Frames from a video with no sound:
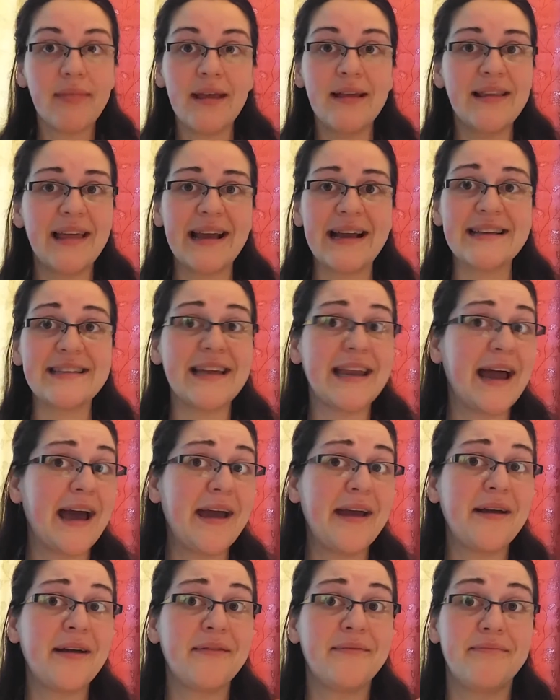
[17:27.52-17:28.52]
like I said,
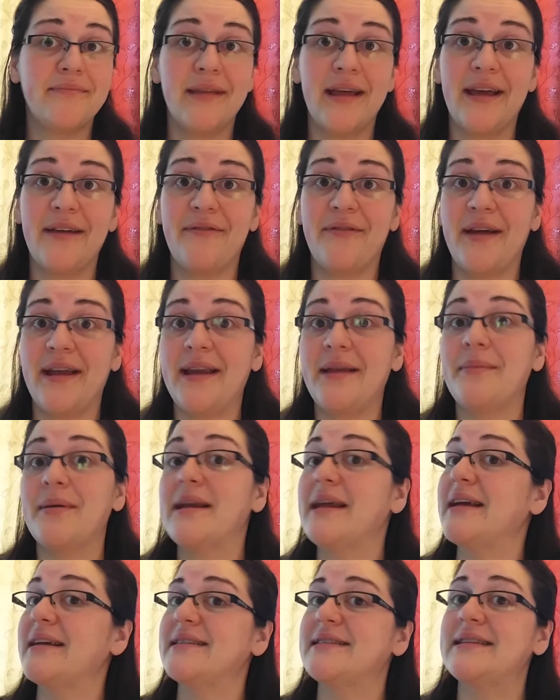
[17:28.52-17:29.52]
I if
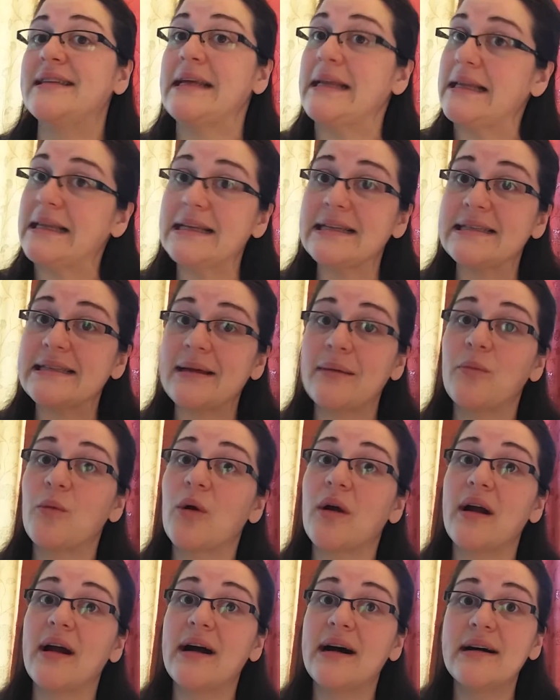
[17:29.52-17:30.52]
anybody has seen this
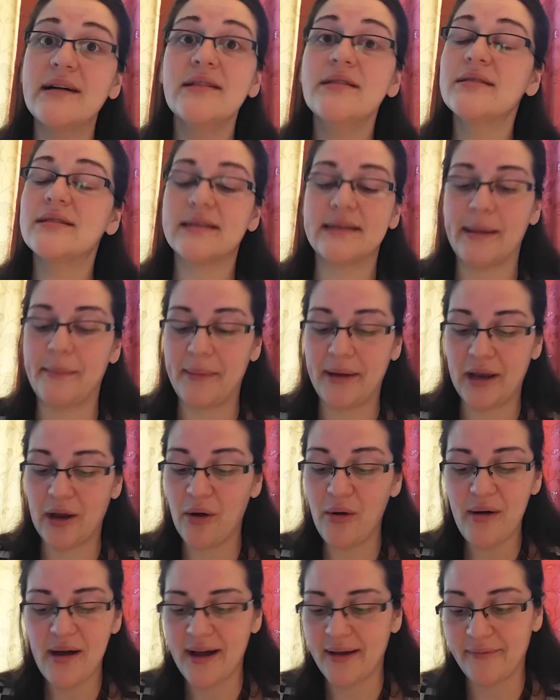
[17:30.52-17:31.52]
somewhere else, let me
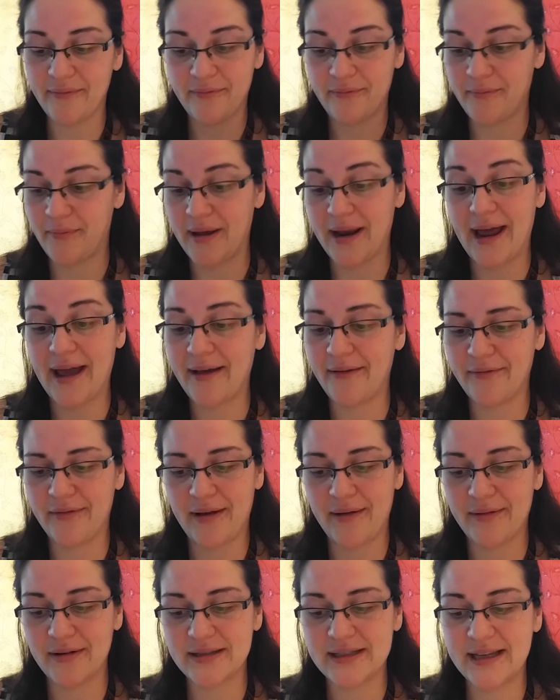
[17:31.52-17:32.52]
know. I but I have
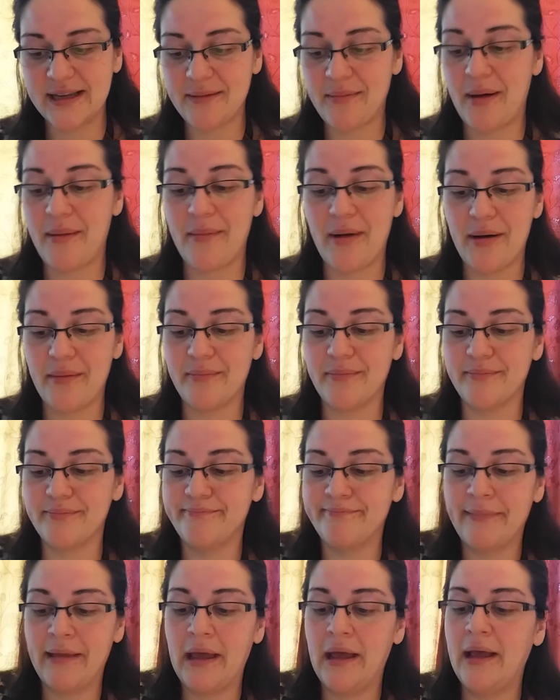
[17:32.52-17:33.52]
never seen it. My mom
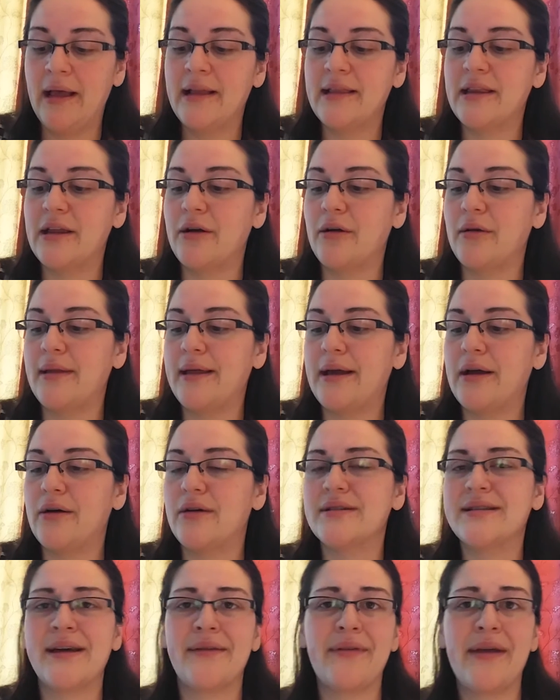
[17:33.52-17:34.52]
literally
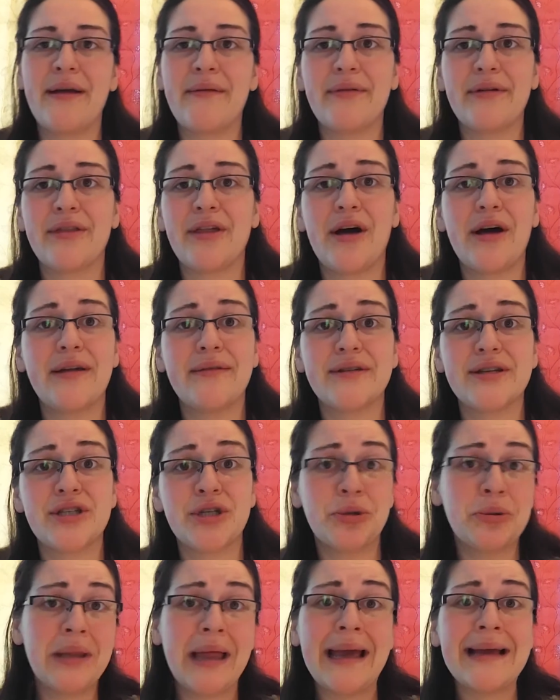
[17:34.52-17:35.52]
goes, Have you ever thought of a
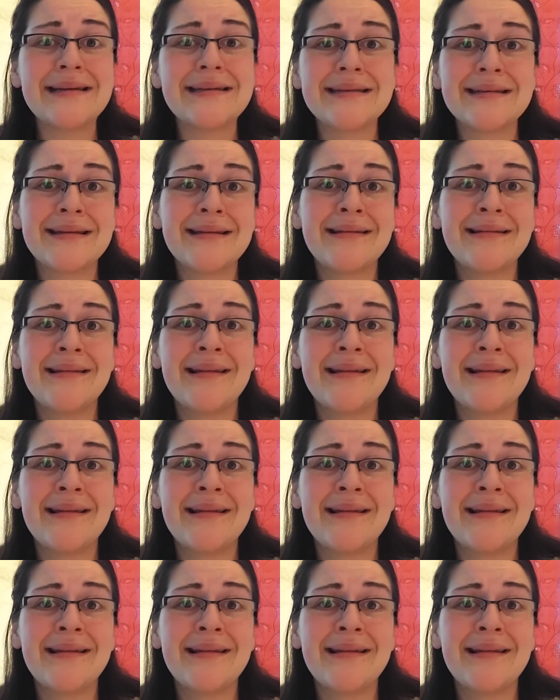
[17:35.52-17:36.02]
shoelace?